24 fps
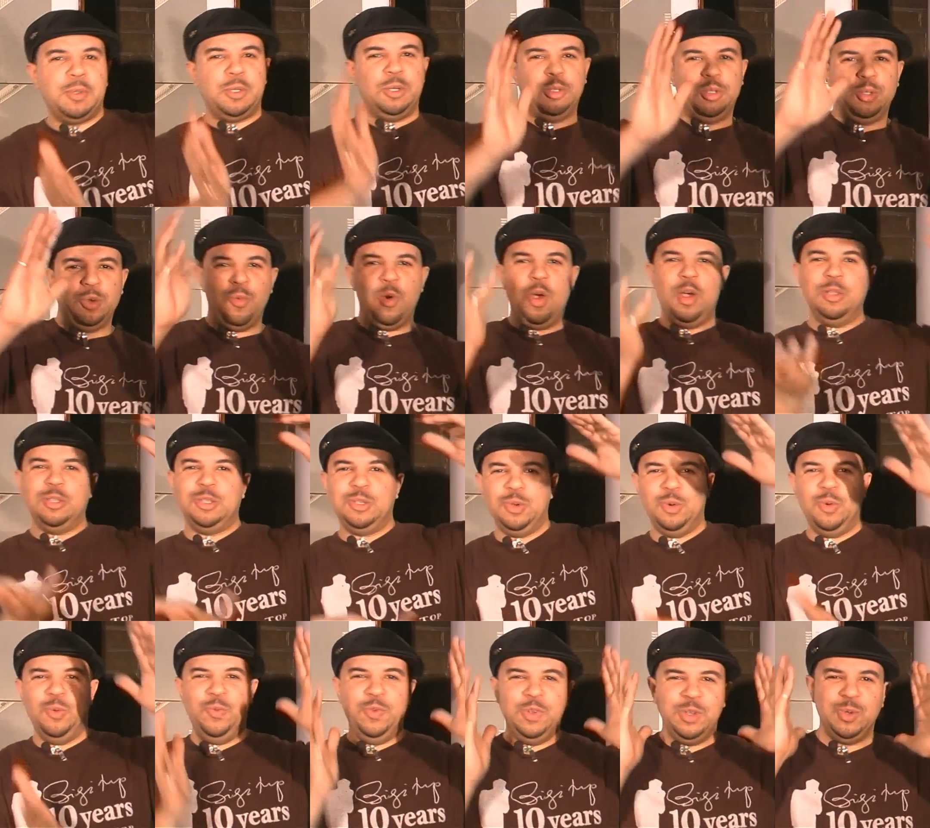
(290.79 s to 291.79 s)
Toronto
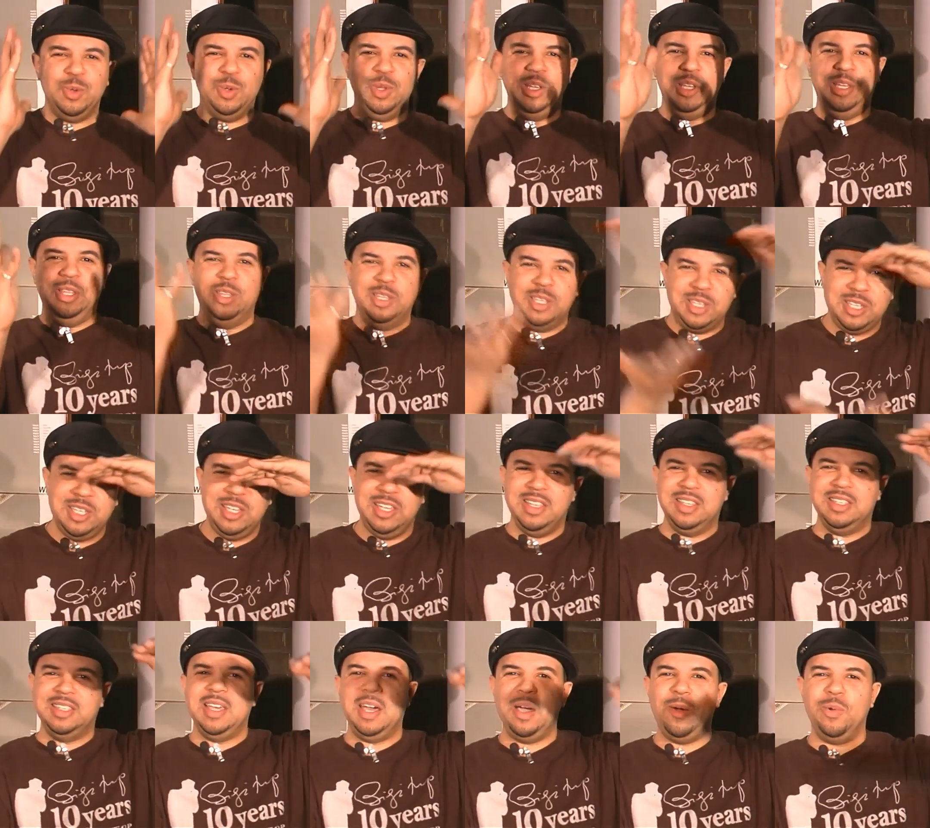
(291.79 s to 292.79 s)
visually, the CN
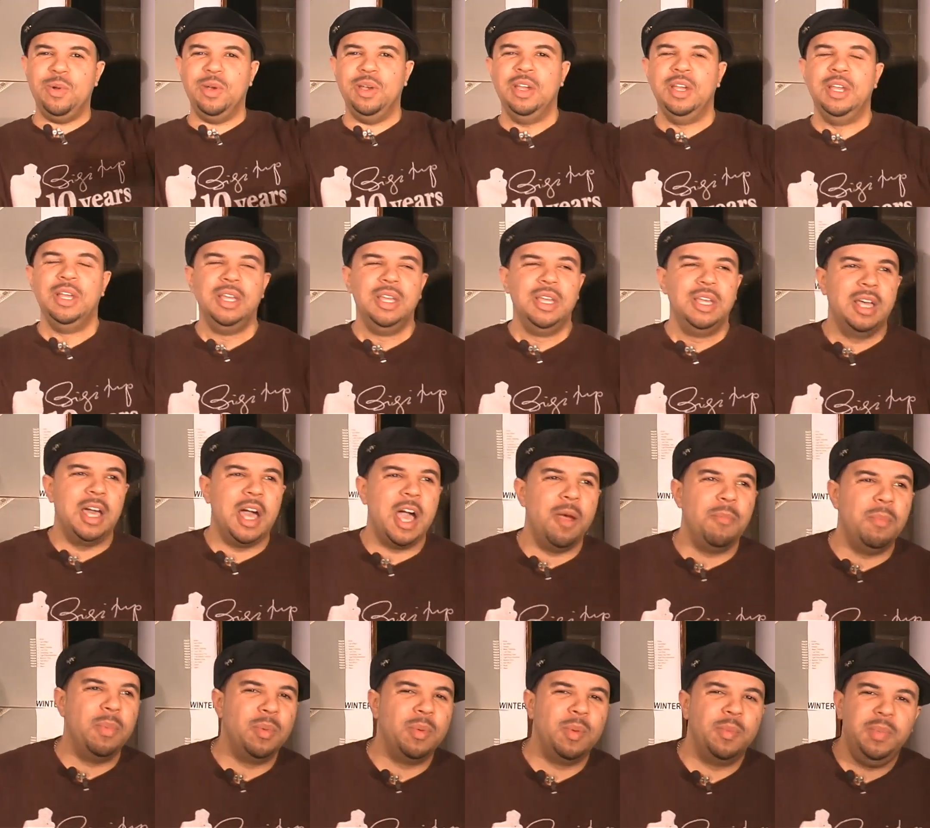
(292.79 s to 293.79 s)
Tower, I
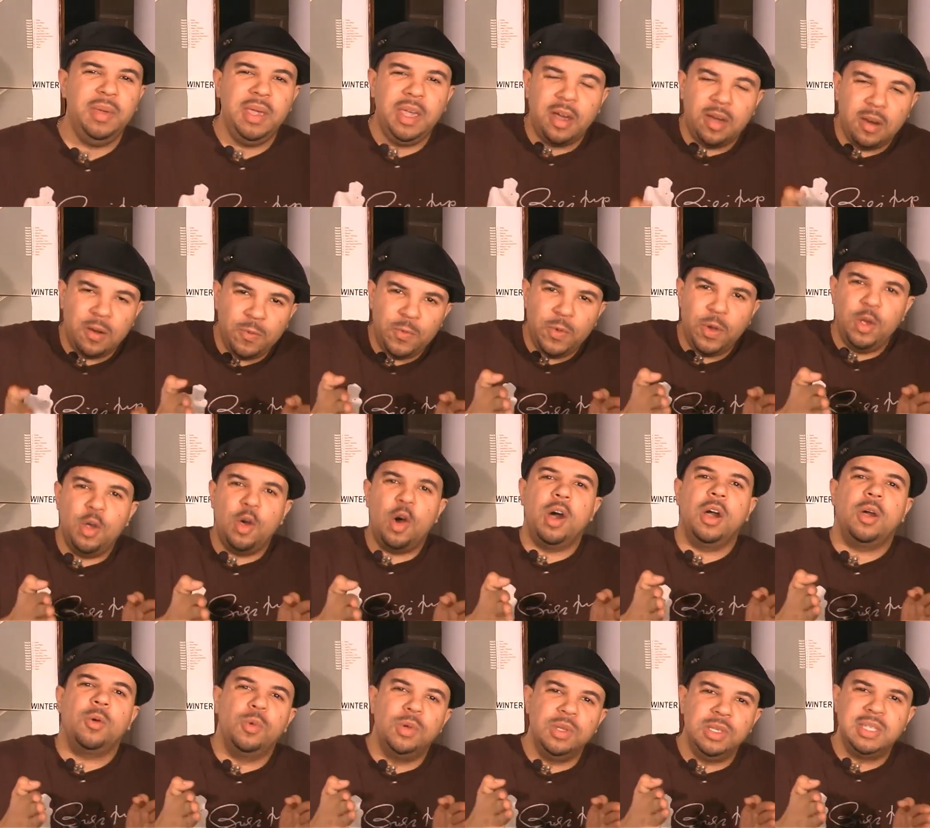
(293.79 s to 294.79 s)
remember being on a very
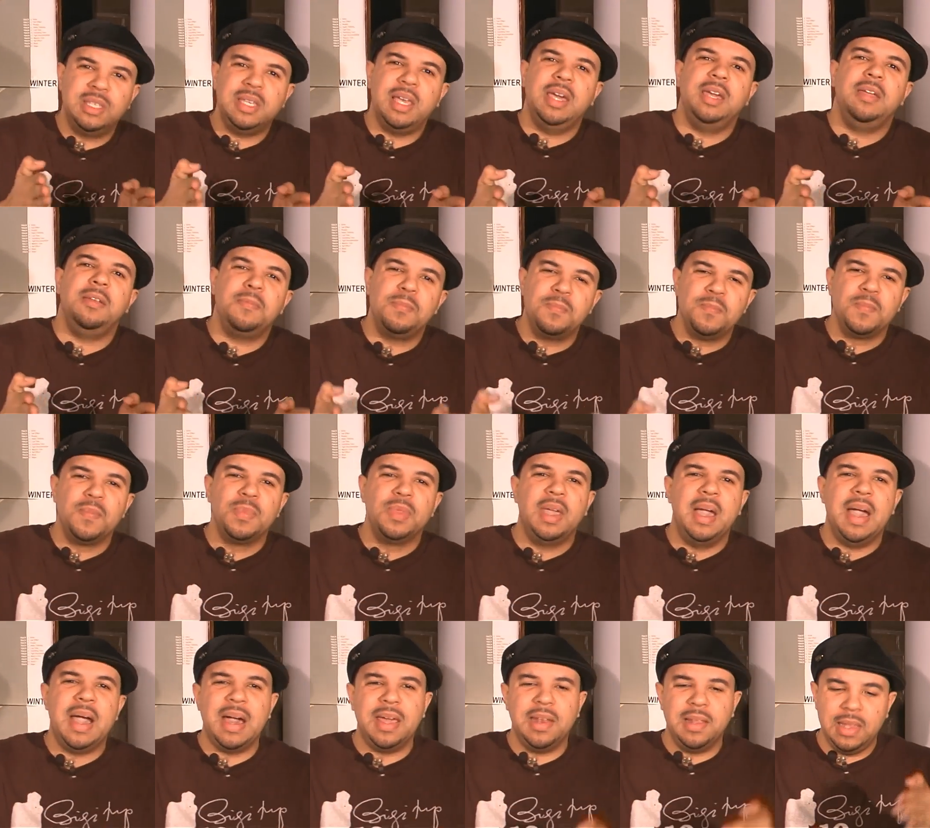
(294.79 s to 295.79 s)
awkward site,
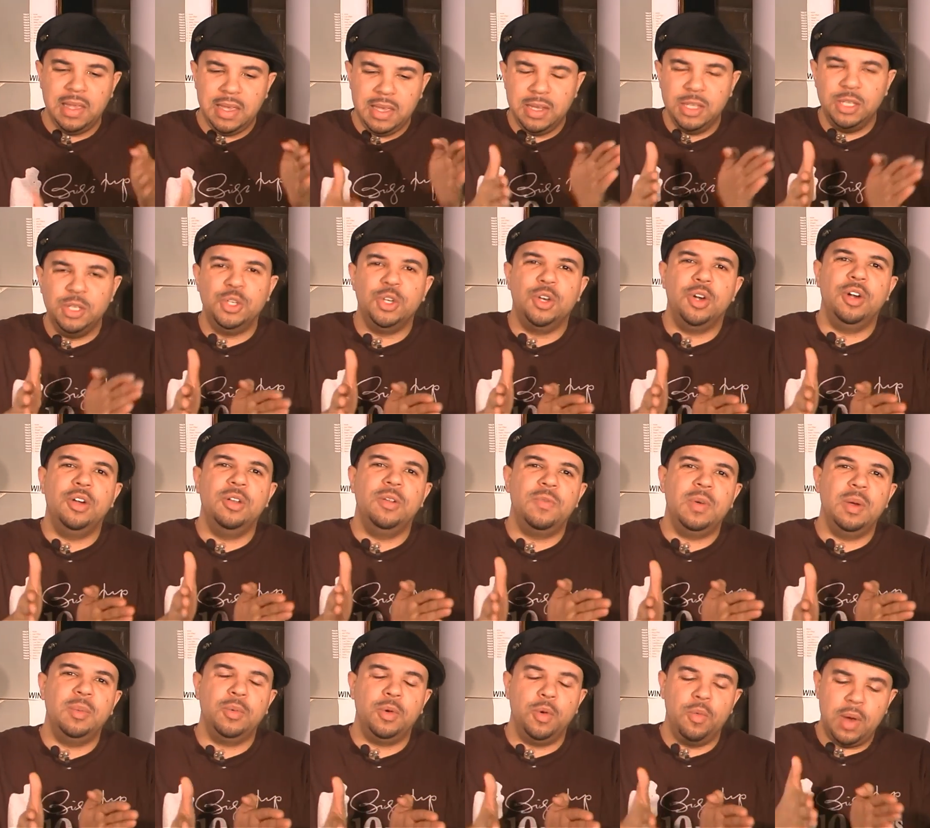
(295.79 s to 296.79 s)
Adelaide and John, if I'm
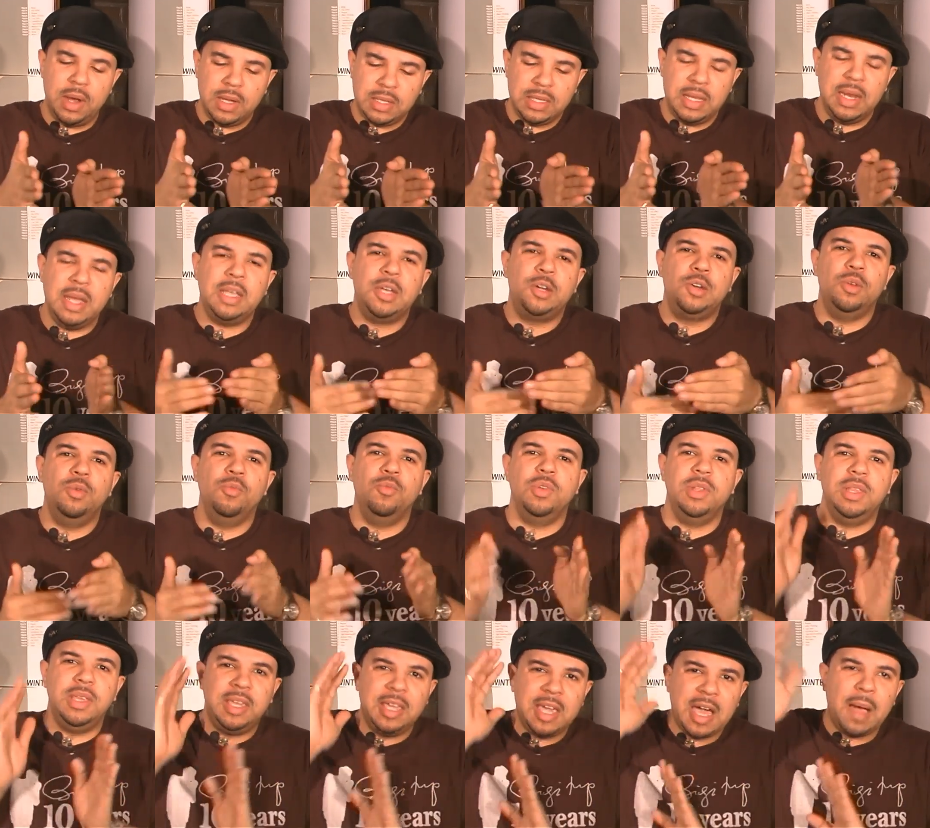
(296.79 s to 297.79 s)
correct, and I couldn't really
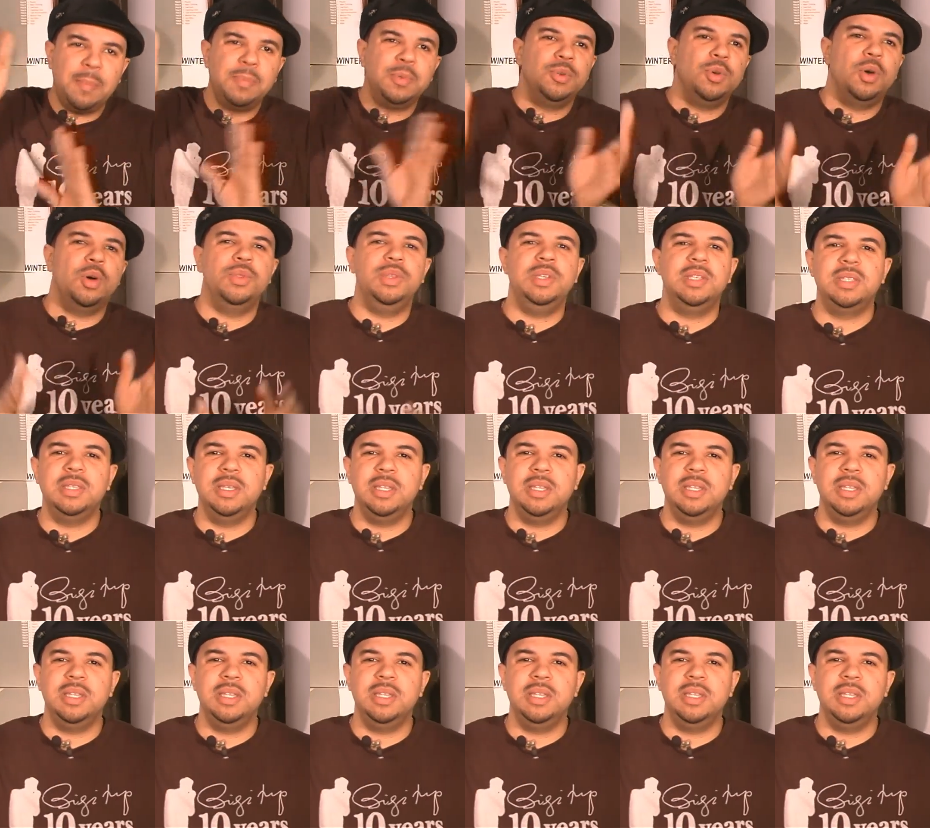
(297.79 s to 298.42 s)
capture all these things.